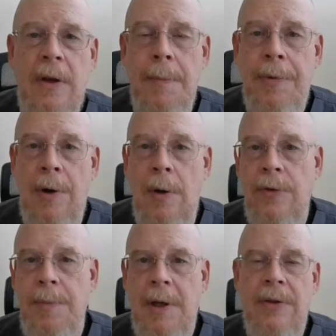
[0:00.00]

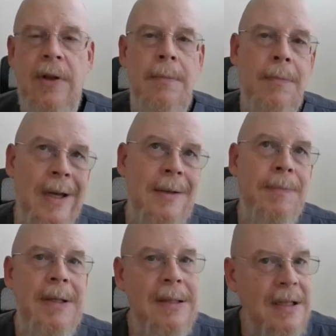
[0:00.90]
approach because it might
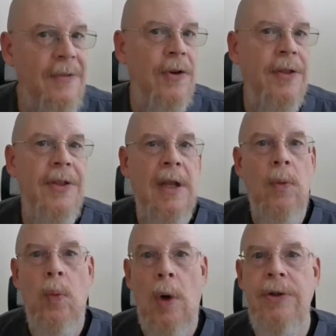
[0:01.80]
be different
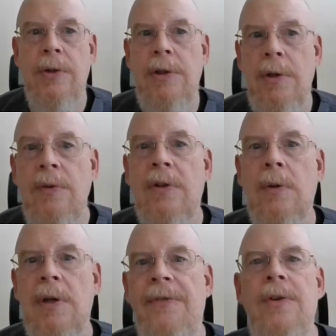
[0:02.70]
than what you're used
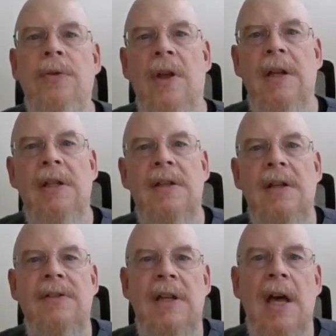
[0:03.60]
to if you studied
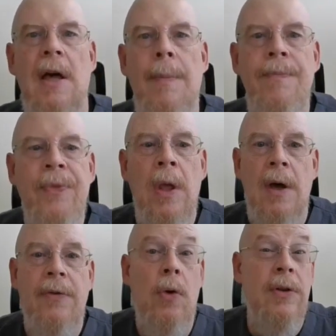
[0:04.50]
TCM.
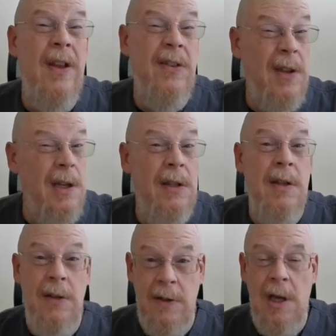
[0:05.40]
Of course, I studied
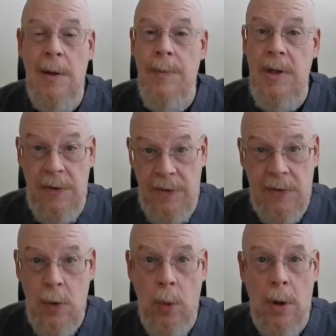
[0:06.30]
TCM in
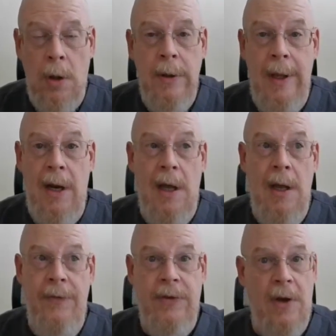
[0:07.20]
school and
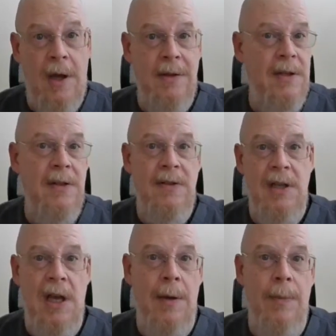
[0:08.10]
I've taught
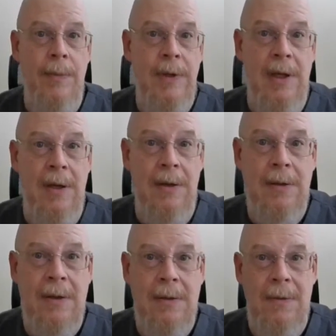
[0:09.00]
TCM
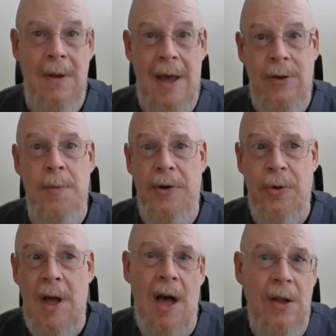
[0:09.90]
in
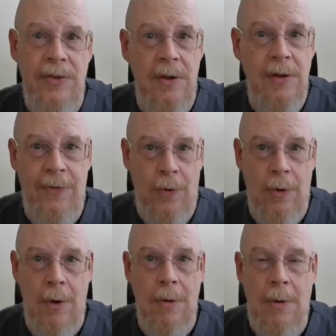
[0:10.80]
acupuncture colleges
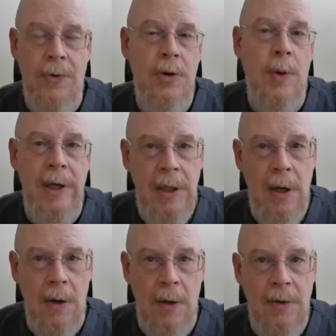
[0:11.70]
for over 20
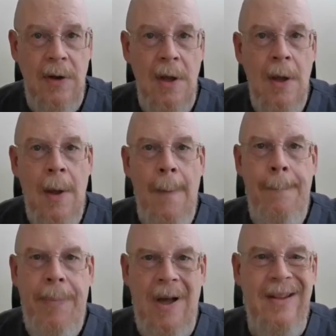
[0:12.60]
years.
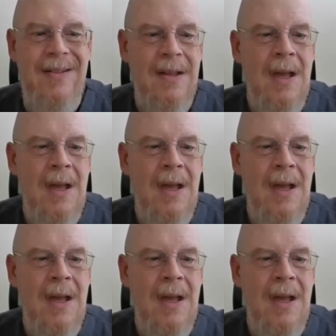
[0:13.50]
But